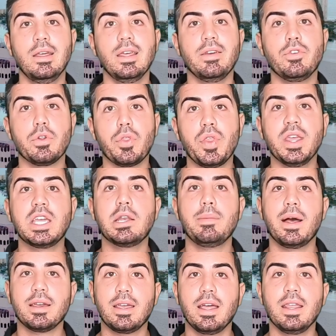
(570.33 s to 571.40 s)
if you're thinking
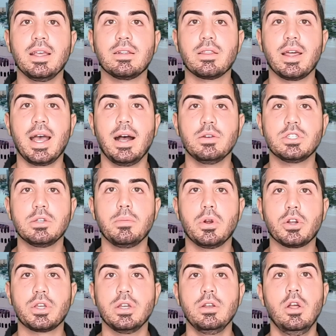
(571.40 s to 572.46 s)
about getting into the housing
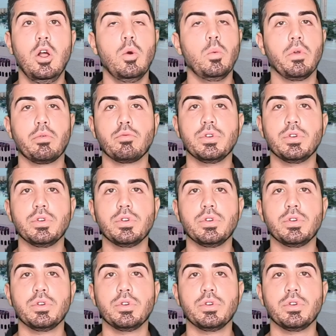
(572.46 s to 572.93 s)
market with